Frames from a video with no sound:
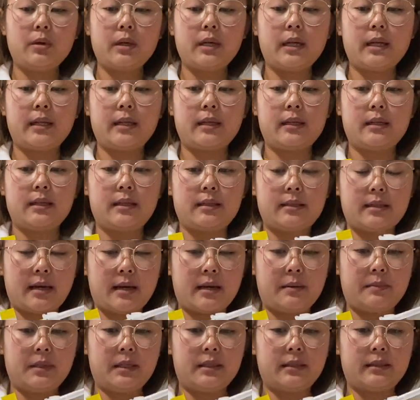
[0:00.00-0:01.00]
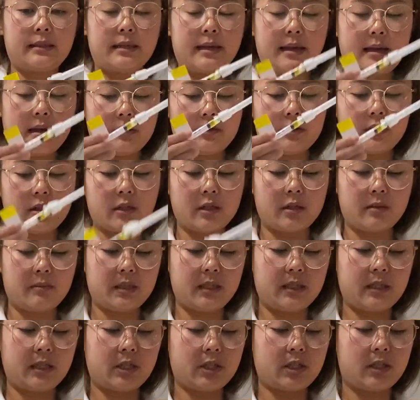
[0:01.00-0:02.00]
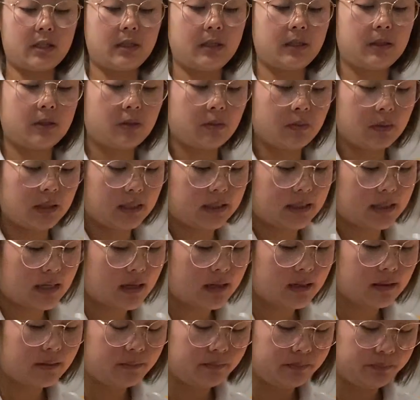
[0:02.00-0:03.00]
and then the time is now. Documentation need to be done.